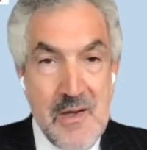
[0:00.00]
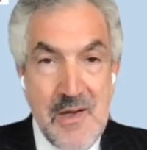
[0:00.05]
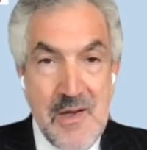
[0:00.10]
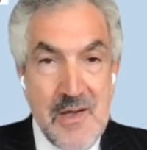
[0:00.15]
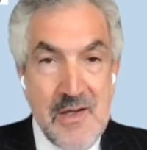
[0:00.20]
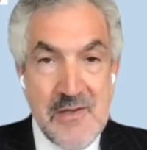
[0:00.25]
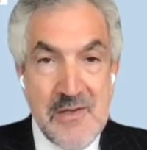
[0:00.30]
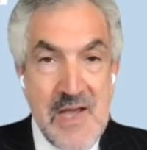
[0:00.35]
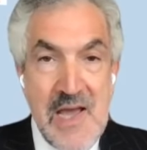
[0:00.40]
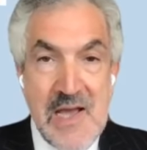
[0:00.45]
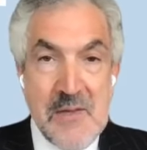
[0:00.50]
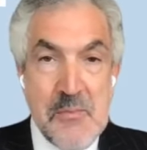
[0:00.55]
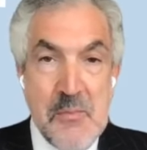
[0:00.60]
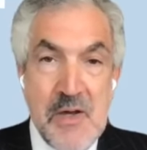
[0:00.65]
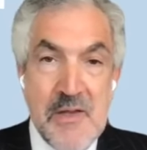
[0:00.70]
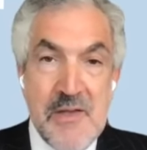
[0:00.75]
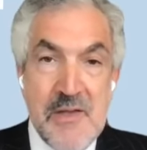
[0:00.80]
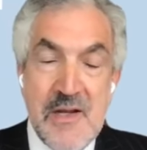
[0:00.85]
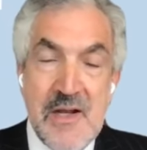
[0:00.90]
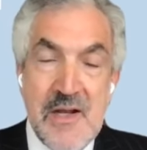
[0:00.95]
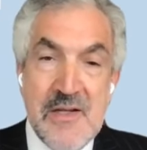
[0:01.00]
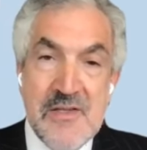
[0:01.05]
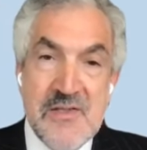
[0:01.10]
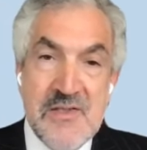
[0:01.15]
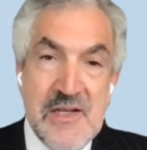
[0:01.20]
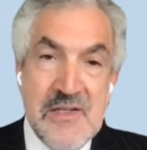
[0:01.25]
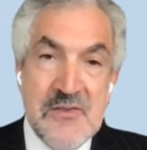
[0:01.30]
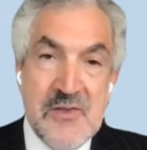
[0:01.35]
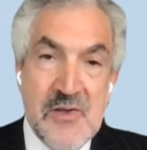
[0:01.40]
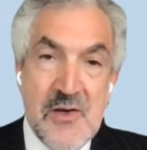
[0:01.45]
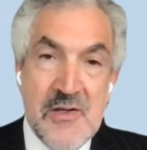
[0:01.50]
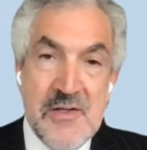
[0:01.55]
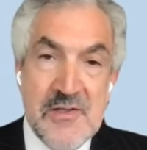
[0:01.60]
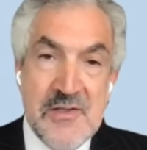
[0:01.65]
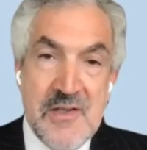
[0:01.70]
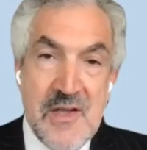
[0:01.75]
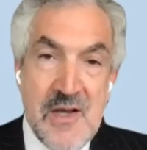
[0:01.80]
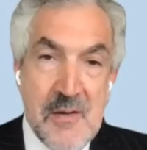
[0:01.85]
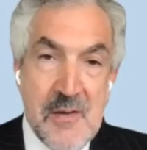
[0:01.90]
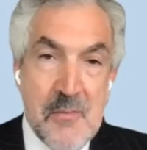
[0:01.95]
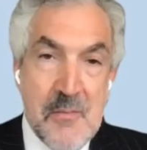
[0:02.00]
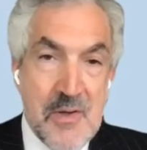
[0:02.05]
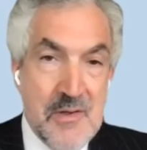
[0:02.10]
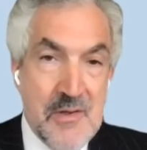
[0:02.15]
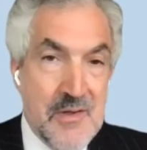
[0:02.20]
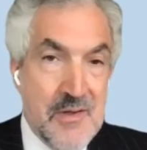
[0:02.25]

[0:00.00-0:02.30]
an attack by the United States on Islam.